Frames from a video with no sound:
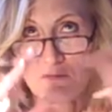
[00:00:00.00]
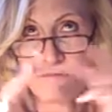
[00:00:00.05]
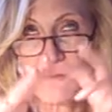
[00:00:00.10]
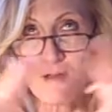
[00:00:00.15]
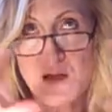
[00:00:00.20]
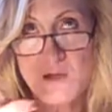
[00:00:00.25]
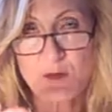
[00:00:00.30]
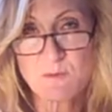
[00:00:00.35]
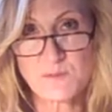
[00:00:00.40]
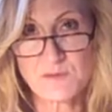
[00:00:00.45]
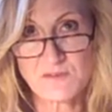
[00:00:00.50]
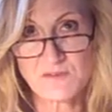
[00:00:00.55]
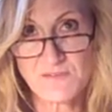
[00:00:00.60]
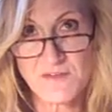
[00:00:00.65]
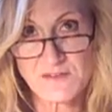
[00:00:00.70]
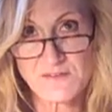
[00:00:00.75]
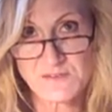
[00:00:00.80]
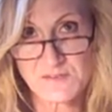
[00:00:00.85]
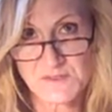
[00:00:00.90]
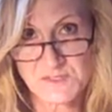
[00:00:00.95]
volume in the
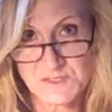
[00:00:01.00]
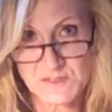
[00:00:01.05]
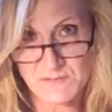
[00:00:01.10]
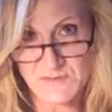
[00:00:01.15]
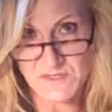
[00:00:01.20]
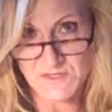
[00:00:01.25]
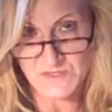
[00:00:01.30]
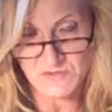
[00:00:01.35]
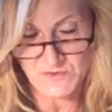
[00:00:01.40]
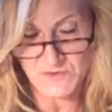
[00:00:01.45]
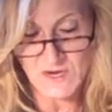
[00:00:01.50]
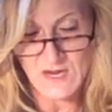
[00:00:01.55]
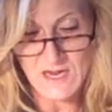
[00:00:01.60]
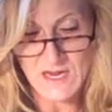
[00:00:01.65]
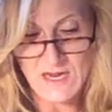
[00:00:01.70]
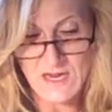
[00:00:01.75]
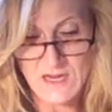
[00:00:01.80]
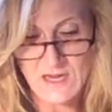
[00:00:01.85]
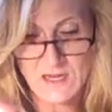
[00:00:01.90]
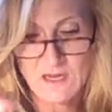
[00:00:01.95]
vessels to be too
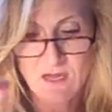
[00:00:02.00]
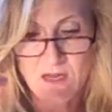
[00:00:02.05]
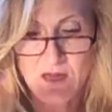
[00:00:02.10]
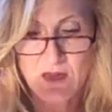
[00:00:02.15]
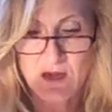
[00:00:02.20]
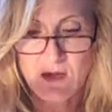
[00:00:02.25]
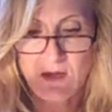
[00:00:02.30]
high.